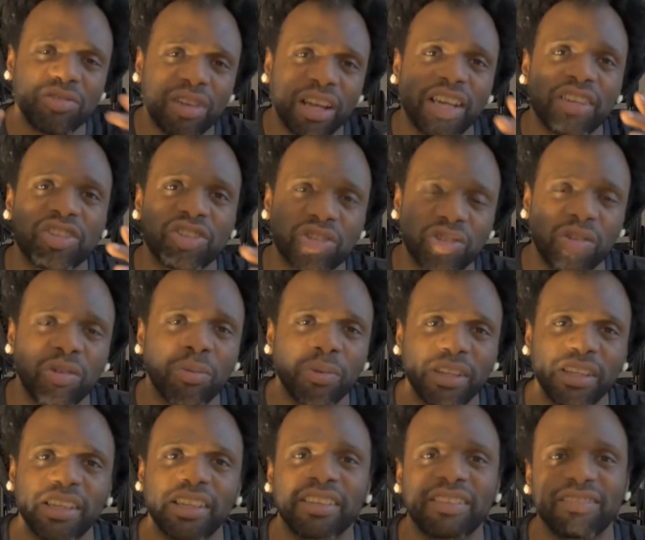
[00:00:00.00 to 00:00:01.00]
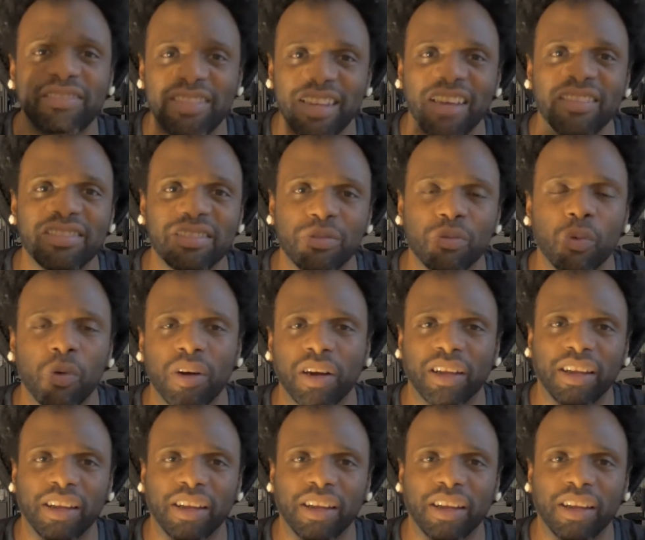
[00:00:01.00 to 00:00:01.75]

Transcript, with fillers: try to shoot with it, it doesn't work.